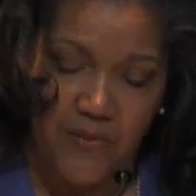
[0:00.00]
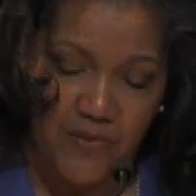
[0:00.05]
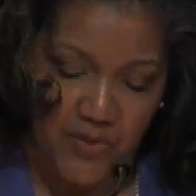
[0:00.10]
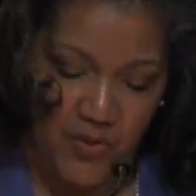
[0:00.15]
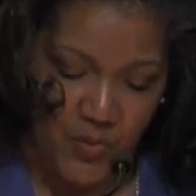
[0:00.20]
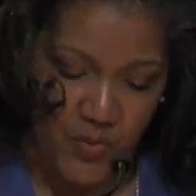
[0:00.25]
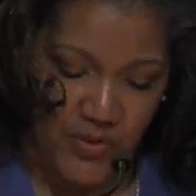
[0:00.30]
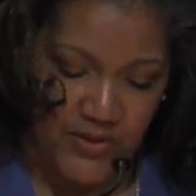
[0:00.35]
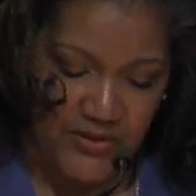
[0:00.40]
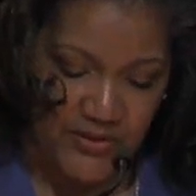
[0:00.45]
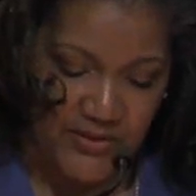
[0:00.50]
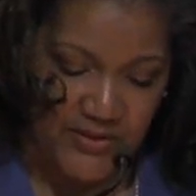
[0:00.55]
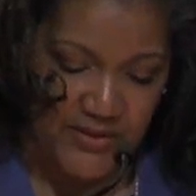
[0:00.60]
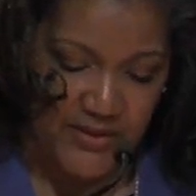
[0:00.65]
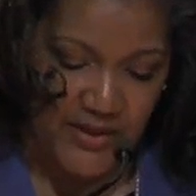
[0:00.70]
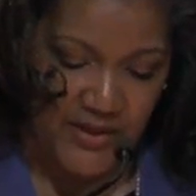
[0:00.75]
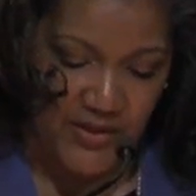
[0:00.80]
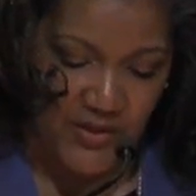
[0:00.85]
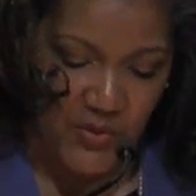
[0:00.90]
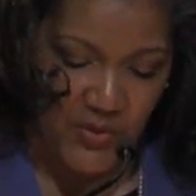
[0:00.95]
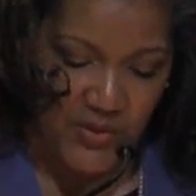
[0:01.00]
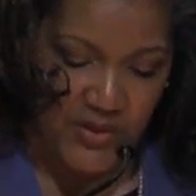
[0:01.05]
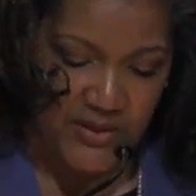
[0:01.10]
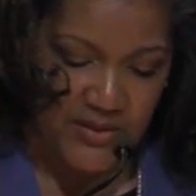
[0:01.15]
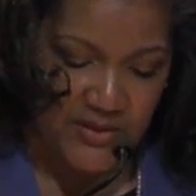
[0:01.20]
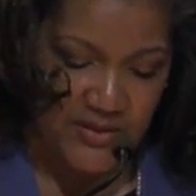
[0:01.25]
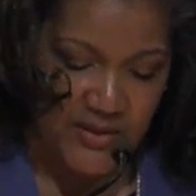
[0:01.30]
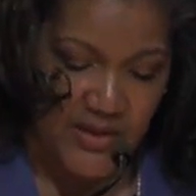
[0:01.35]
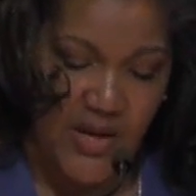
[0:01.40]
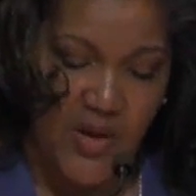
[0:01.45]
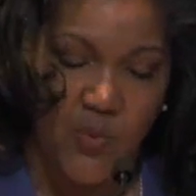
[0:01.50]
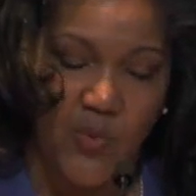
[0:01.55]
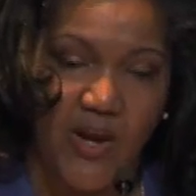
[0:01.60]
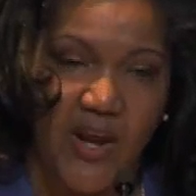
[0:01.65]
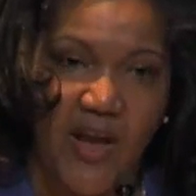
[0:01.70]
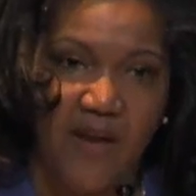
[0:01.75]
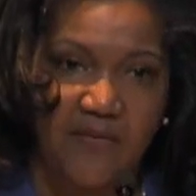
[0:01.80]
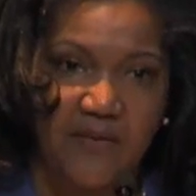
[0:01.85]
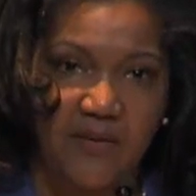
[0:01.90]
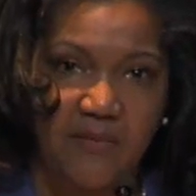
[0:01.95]
the risks increase, and we
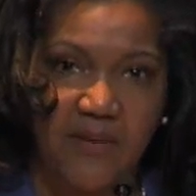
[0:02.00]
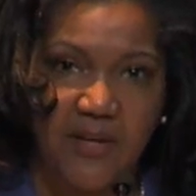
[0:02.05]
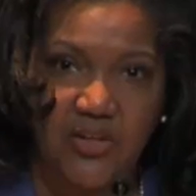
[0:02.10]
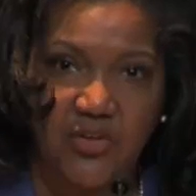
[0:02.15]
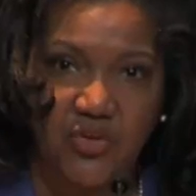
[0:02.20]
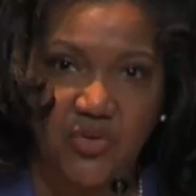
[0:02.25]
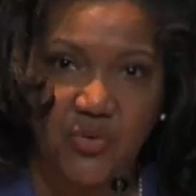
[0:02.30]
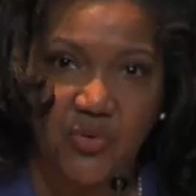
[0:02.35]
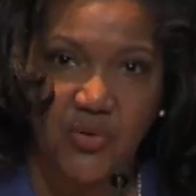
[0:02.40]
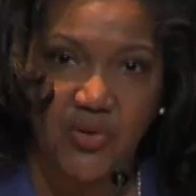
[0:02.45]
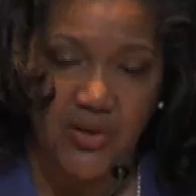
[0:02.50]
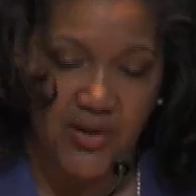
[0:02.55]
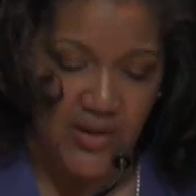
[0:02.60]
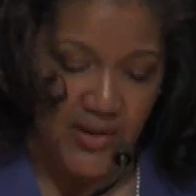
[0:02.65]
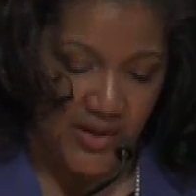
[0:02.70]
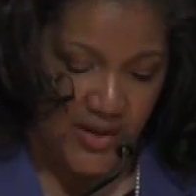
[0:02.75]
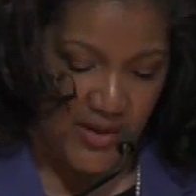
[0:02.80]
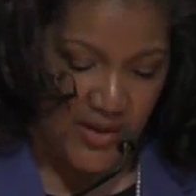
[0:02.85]
have to make sure